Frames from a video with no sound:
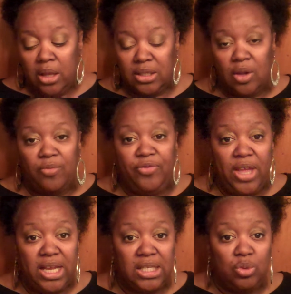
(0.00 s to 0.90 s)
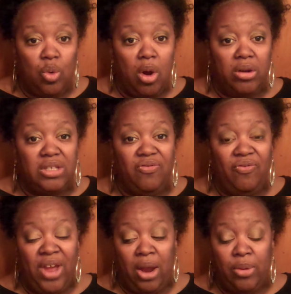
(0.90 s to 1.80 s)
So this works
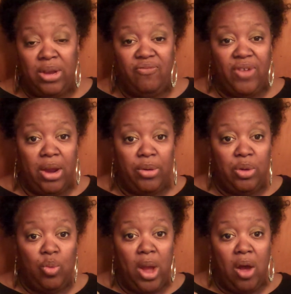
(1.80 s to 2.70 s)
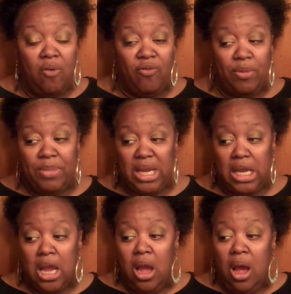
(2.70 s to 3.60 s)
very, very well for
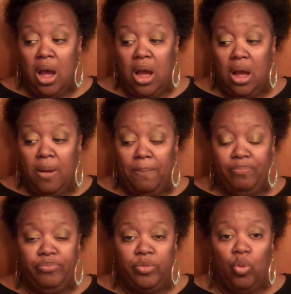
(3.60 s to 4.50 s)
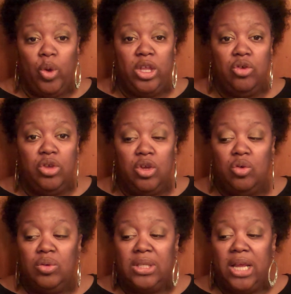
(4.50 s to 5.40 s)
me. When you
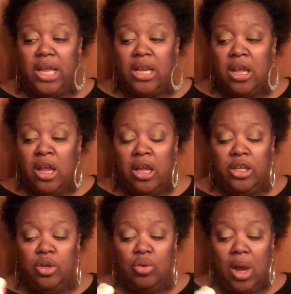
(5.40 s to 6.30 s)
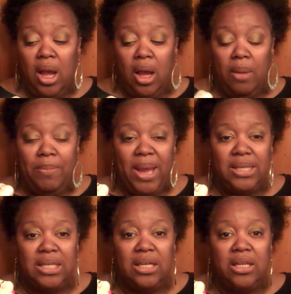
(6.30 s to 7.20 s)
use it, you
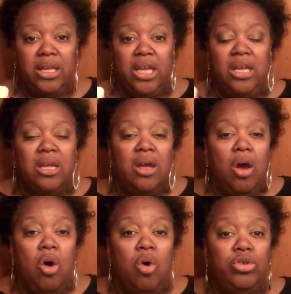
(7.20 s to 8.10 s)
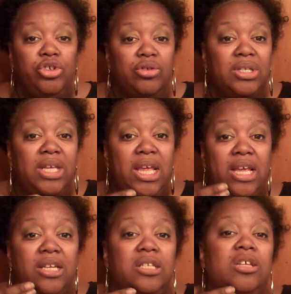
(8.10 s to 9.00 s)
basically hold your
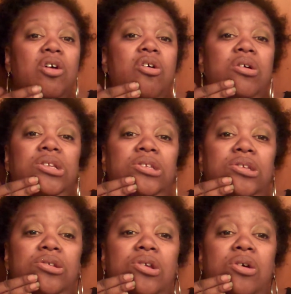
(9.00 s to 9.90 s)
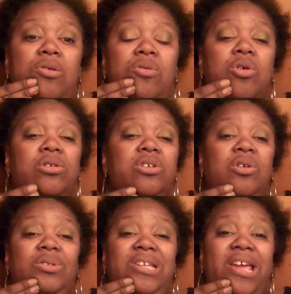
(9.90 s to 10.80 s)
skin taut, or
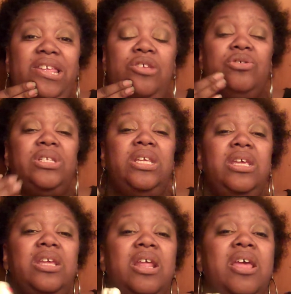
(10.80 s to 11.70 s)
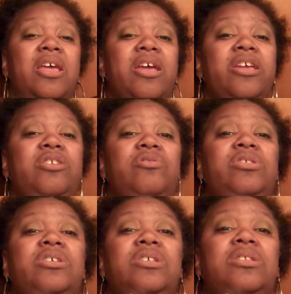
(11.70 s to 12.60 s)
tighten your skin, and you
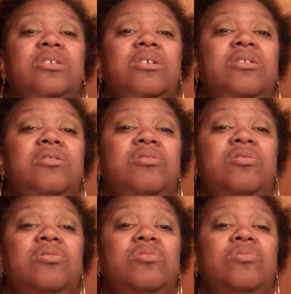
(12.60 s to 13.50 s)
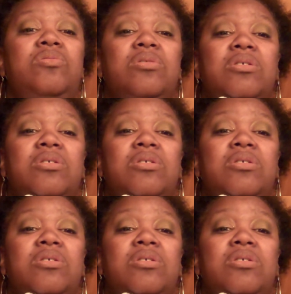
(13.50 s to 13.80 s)
just go,